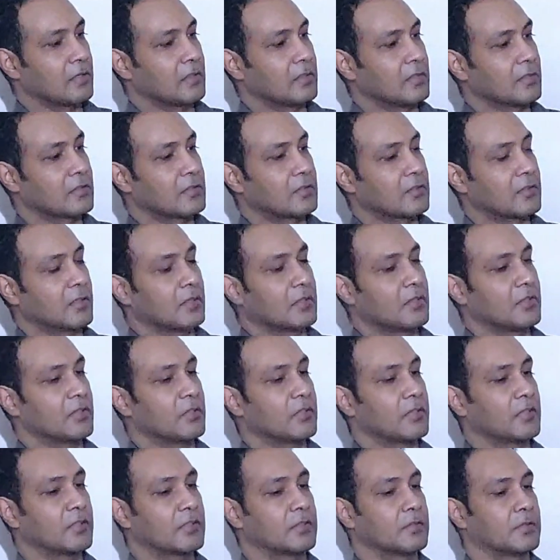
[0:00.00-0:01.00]
this
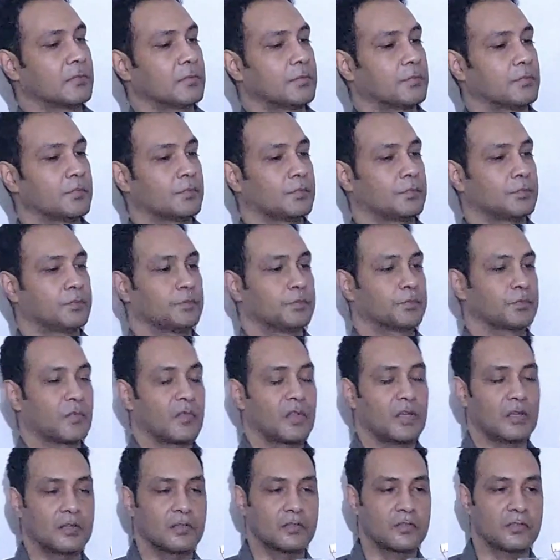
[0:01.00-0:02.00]
container,
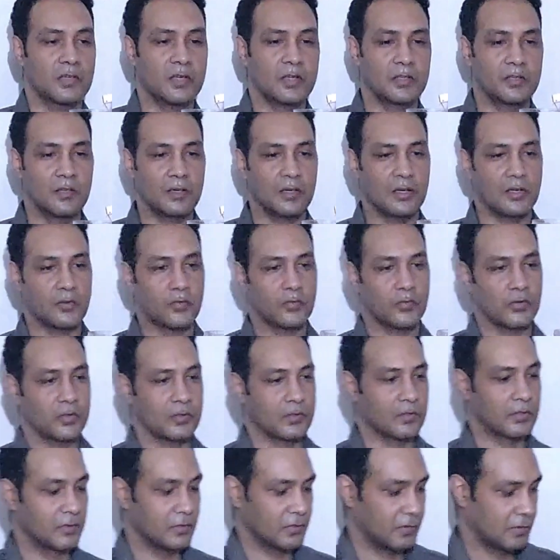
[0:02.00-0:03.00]
inside the
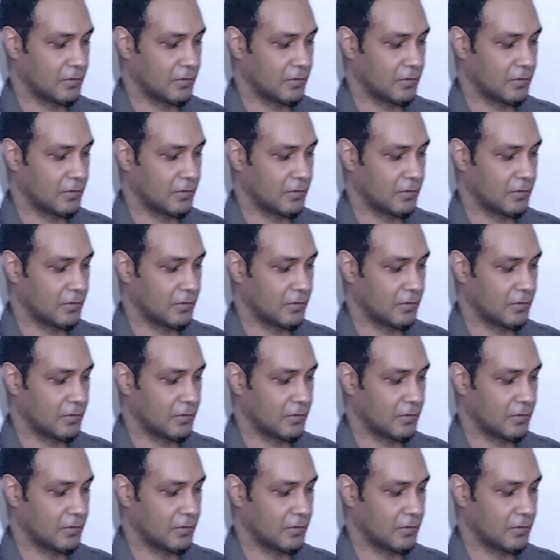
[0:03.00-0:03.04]
liquid.